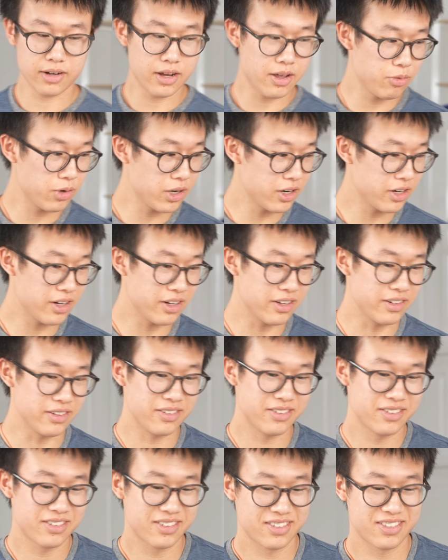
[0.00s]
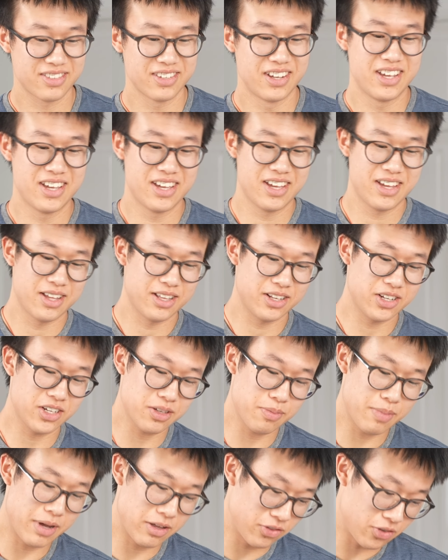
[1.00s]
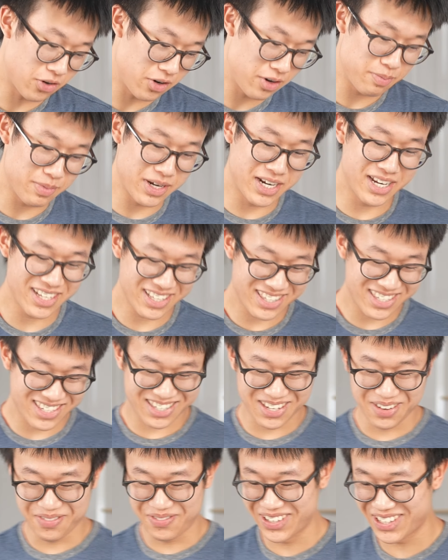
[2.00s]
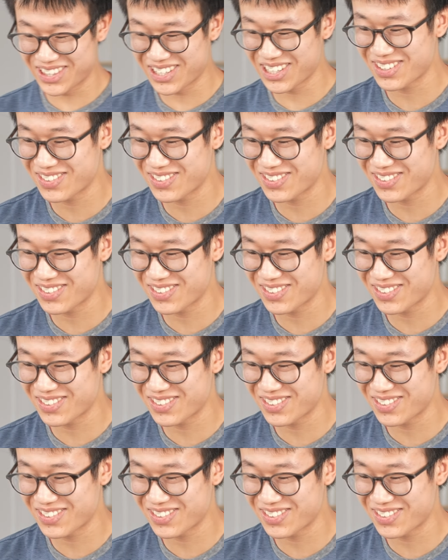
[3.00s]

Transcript: and we are done. Just about 30 minutes to build this